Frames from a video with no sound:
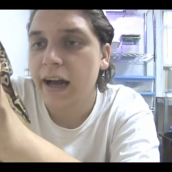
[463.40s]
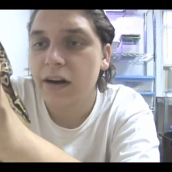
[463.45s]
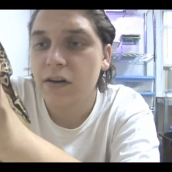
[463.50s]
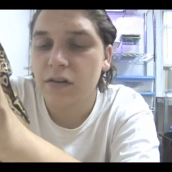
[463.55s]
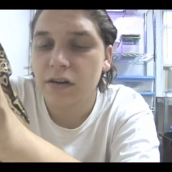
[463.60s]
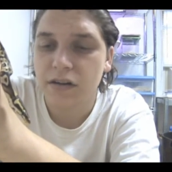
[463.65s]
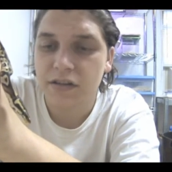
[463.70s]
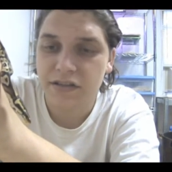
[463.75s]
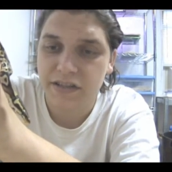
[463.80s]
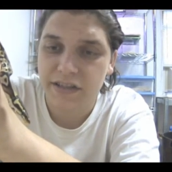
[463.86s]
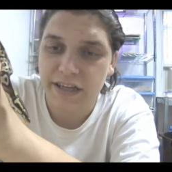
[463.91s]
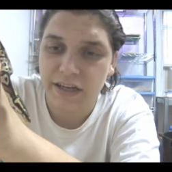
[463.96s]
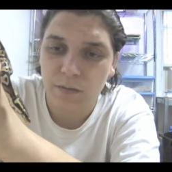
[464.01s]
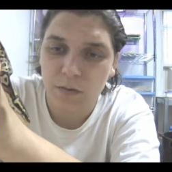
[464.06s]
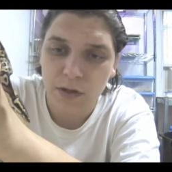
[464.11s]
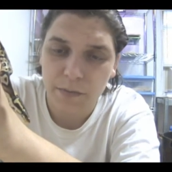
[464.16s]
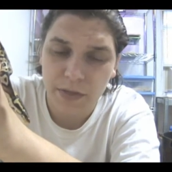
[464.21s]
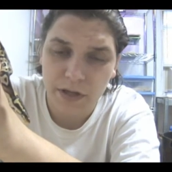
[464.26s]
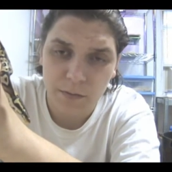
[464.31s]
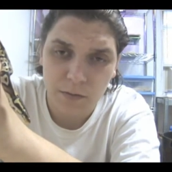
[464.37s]
I don't understand
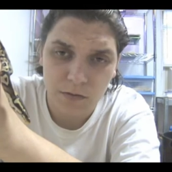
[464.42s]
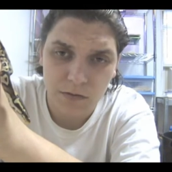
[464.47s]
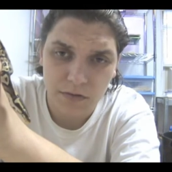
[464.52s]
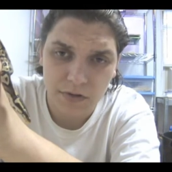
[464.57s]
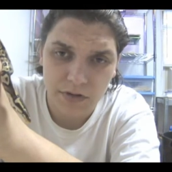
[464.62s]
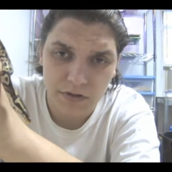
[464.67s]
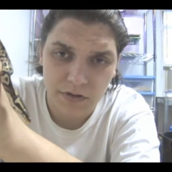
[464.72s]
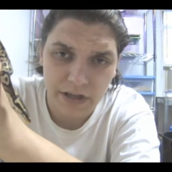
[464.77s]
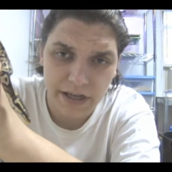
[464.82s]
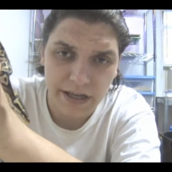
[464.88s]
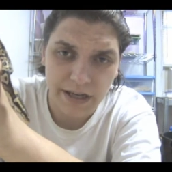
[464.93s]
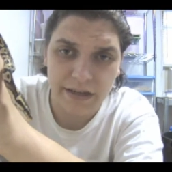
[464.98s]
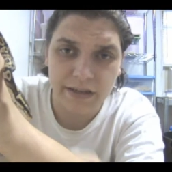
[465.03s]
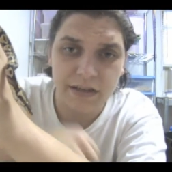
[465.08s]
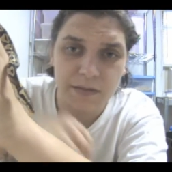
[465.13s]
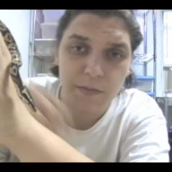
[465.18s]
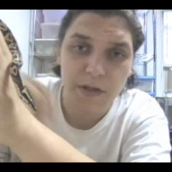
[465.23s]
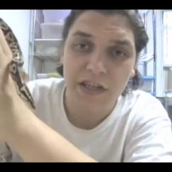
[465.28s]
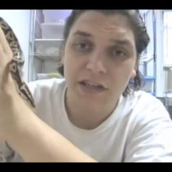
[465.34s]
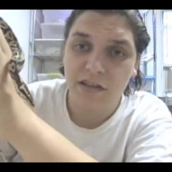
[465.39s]
why people do that, and
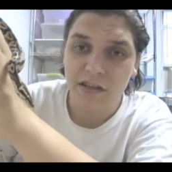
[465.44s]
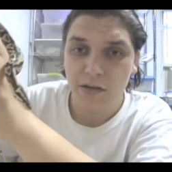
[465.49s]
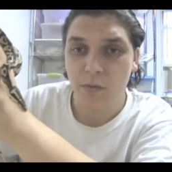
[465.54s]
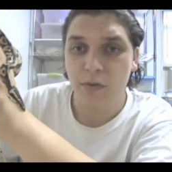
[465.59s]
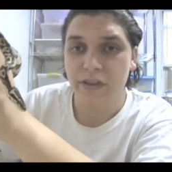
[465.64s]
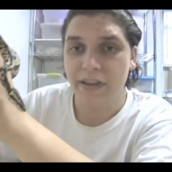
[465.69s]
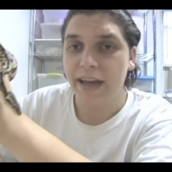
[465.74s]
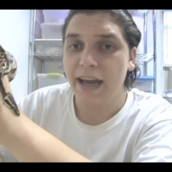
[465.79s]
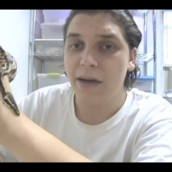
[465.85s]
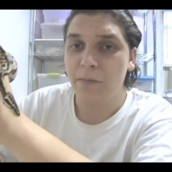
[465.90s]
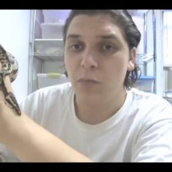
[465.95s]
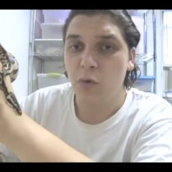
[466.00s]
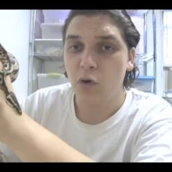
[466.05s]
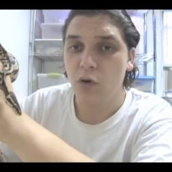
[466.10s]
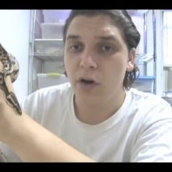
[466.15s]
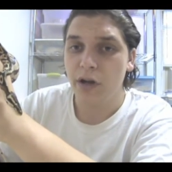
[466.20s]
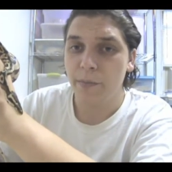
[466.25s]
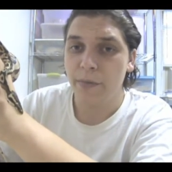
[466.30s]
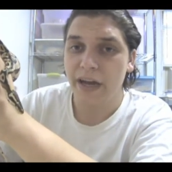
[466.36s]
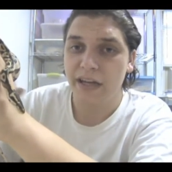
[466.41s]
especially with that
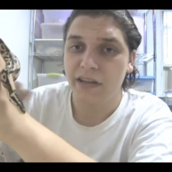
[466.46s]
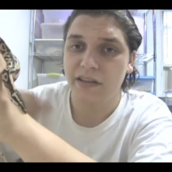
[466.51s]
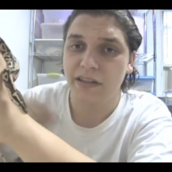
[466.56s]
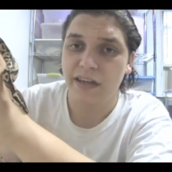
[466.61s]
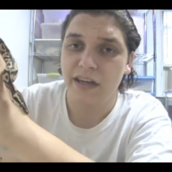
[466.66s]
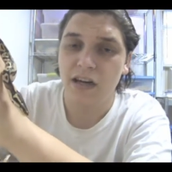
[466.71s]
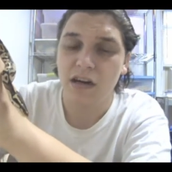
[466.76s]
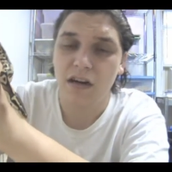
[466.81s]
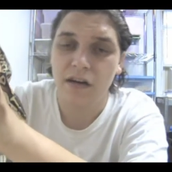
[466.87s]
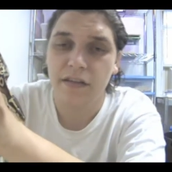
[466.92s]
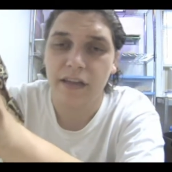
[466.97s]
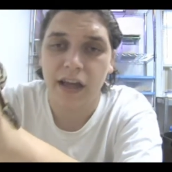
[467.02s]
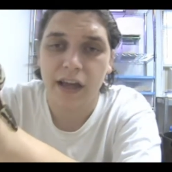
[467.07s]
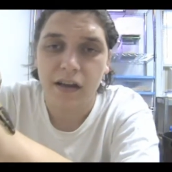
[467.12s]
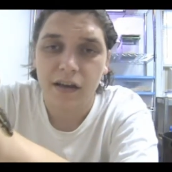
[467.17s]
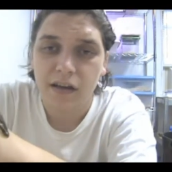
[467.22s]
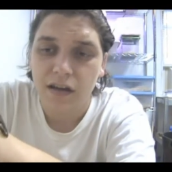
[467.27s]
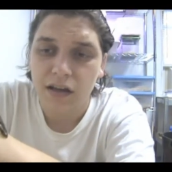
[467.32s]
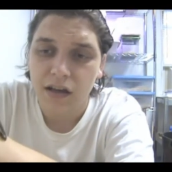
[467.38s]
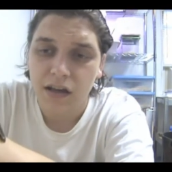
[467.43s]
boy back there, that
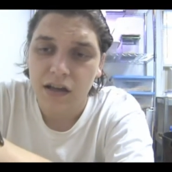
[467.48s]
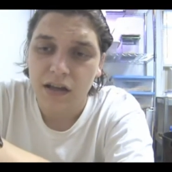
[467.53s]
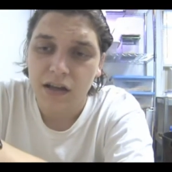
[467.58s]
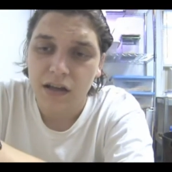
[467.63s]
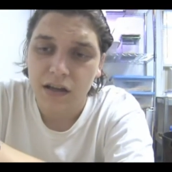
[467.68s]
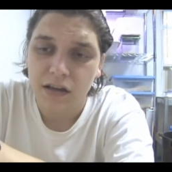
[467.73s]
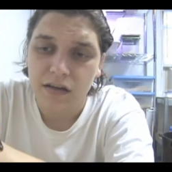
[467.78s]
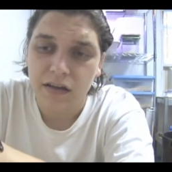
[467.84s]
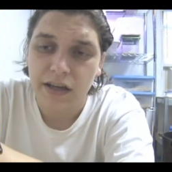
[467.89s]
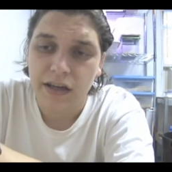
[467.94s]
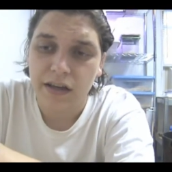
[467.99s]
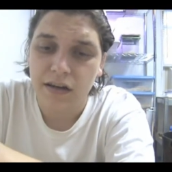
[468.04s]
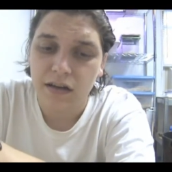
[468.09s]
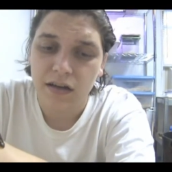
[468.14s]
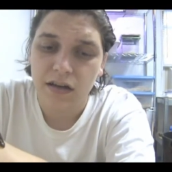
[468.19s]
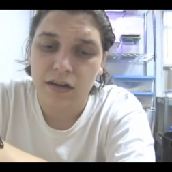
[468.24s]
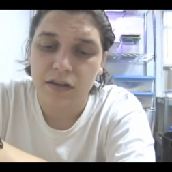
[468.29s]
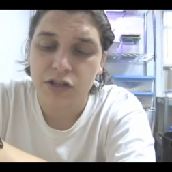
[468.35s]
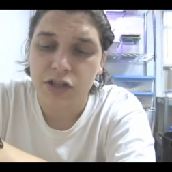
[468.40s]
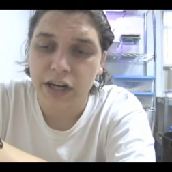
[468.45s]
you
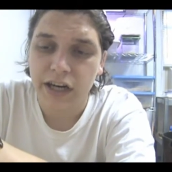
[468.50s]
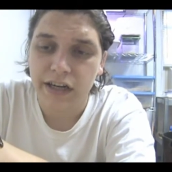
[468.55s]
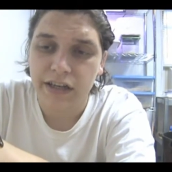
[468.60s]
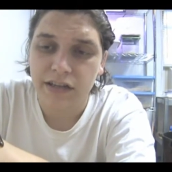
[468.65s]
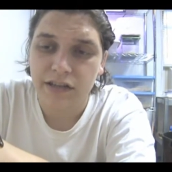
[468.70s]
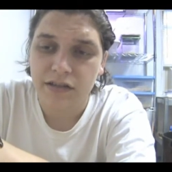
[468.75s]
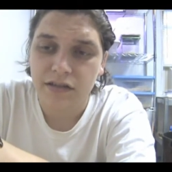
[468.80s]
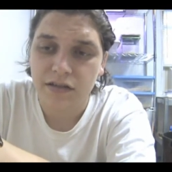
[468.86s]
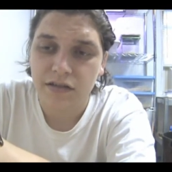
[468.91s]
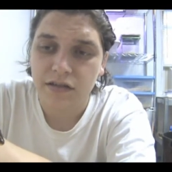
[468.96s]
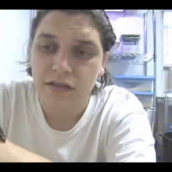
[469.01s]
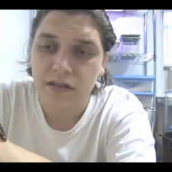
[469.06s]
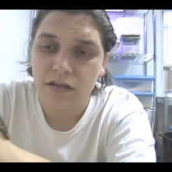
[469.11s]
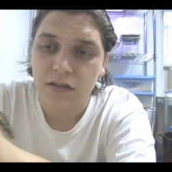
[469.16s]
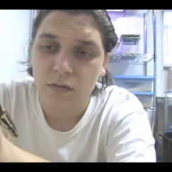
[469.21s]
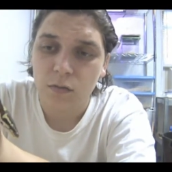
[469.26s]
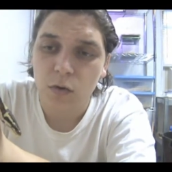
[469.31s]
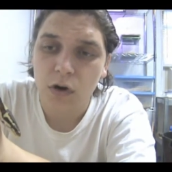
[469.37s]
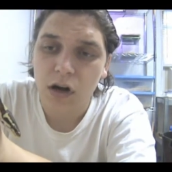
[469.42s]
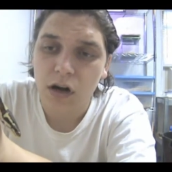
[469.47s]
um, know, Chinese
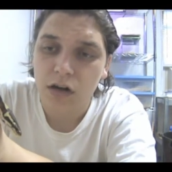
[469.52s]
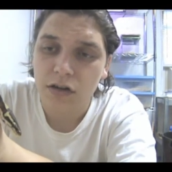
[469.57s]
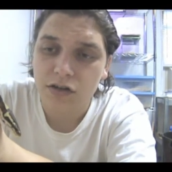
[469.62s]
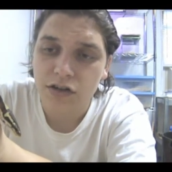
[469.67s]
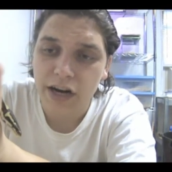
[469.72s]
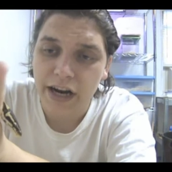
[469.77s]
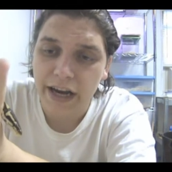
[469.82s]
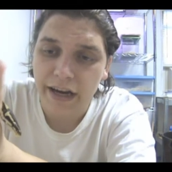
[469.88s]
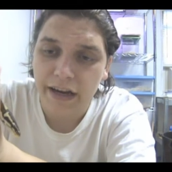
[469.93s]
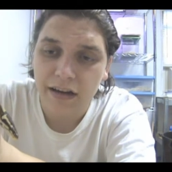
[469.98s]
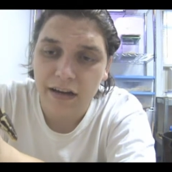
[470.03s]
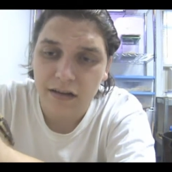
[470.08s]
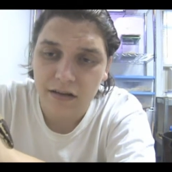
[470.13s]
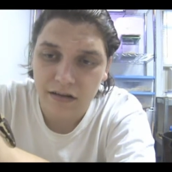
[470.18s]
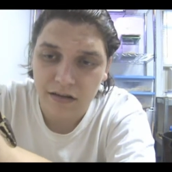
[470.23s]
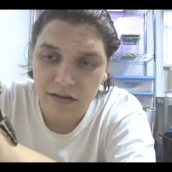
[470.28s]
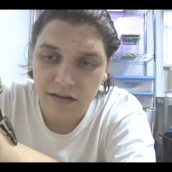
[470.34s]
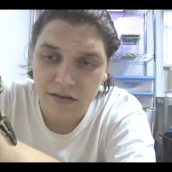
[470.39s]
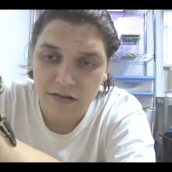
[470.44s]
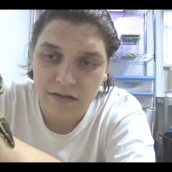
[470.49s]
water dragon
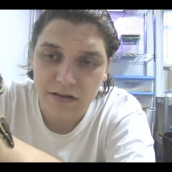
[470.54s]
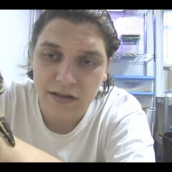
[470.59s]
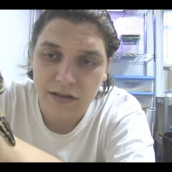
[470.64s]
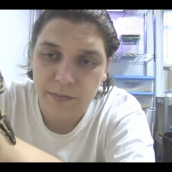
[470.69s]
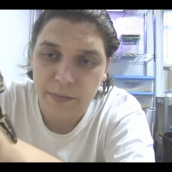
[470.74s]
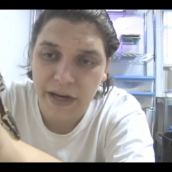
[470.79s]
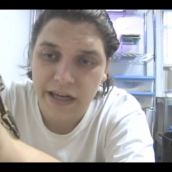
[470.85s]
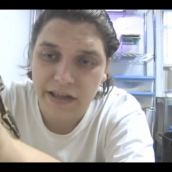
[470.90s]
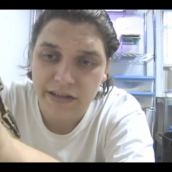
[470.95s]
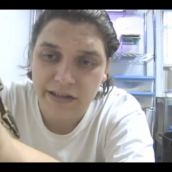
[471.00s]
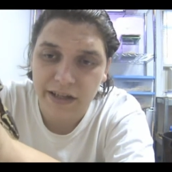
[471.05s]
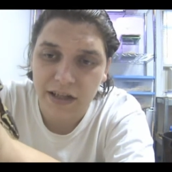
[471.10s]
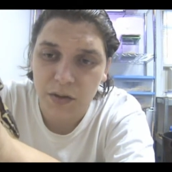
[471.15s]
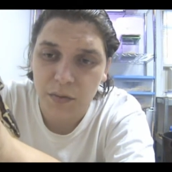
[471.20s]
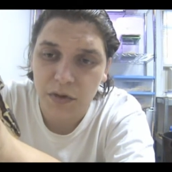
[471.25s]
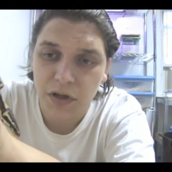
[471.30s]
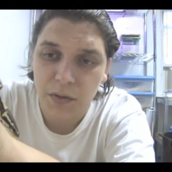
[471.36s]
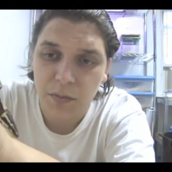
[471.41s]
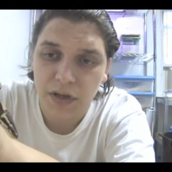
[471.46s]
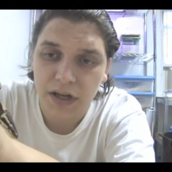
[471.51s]
and this pastel
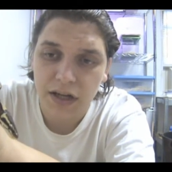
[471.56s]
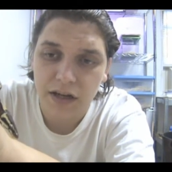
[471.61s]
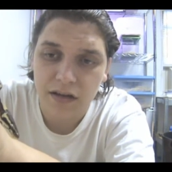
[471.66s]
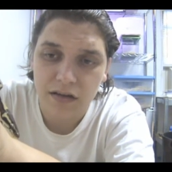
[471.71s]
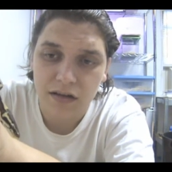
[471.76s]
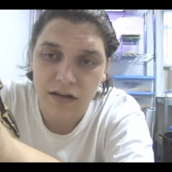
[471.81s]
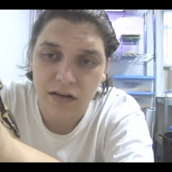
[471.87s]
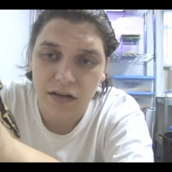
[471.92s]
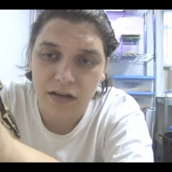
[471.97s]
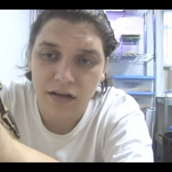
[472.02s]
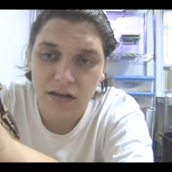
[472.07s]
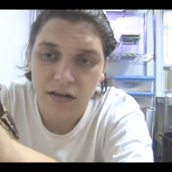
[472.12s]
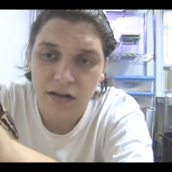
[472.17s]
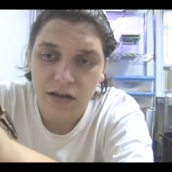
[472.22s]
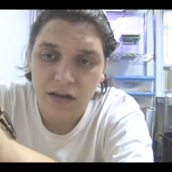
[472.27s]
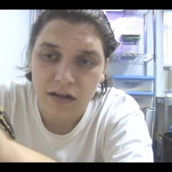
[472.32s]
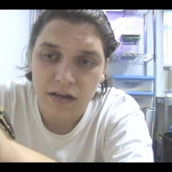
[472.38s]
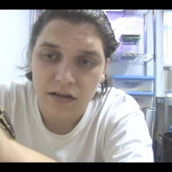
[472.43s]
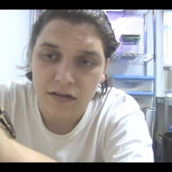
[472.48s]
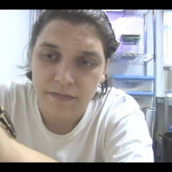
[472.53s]
ball python.
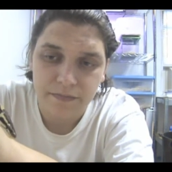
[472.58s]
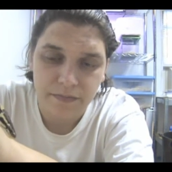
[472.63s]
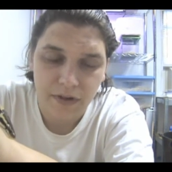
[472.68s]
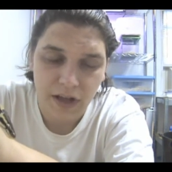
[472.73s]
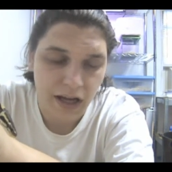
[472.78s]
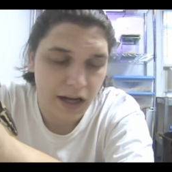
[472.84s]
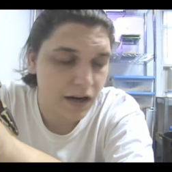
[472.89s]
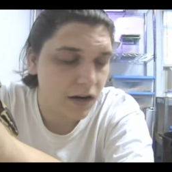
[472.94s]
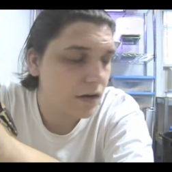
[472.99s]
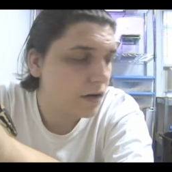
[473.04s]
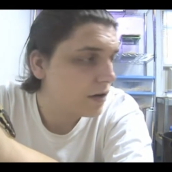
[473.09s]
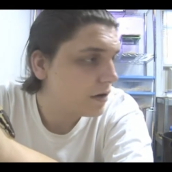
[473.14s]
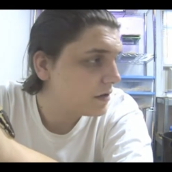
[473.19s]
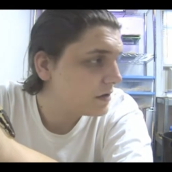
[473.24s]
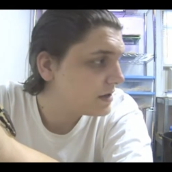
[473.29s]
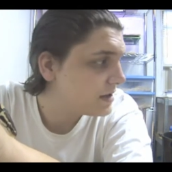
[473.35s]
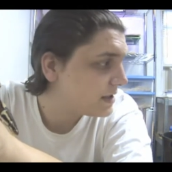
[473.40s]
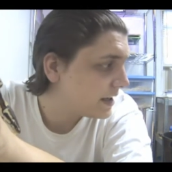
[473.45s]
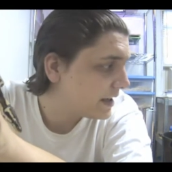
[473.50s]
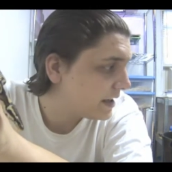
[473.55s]
I don't
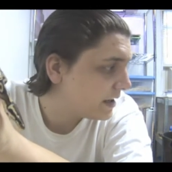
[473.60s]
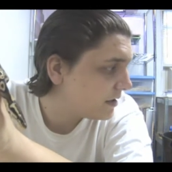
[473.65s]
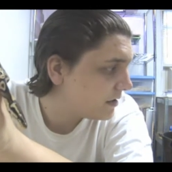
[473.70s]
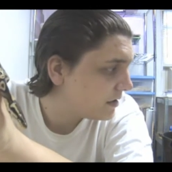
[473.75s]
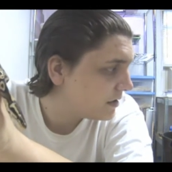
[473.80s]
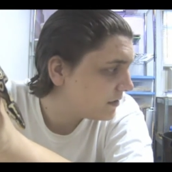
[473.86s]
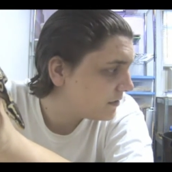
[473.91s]
understand.